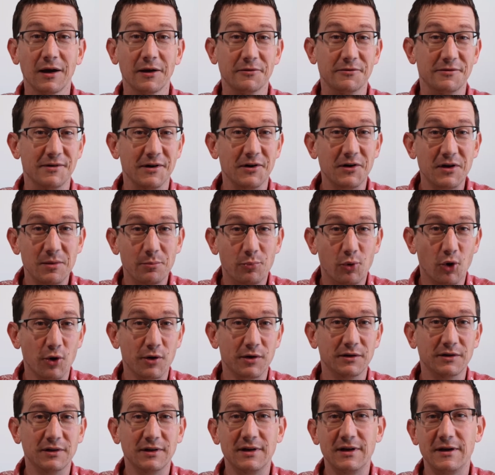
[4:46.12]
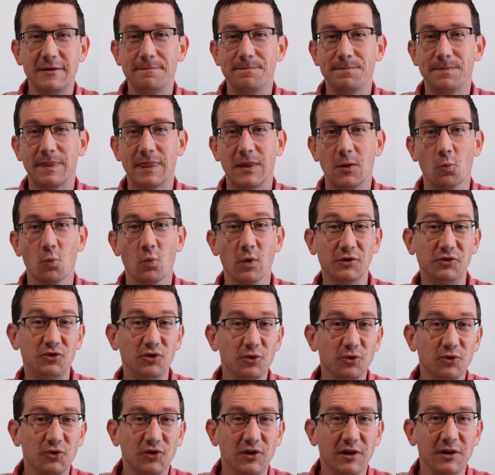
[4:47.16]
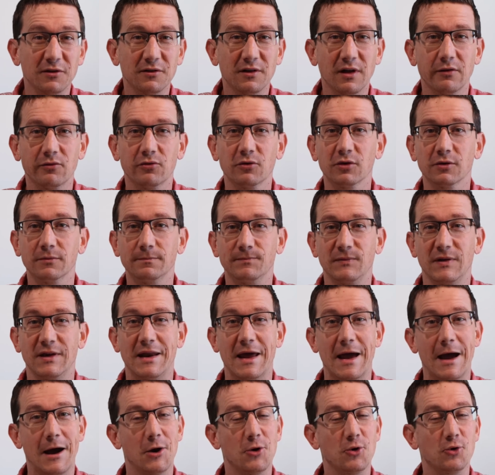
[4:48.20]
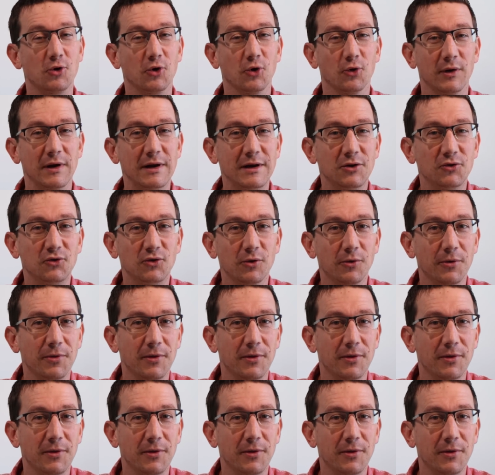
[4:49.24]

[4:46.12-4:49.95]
Very importantly, what's your skill level and how green is your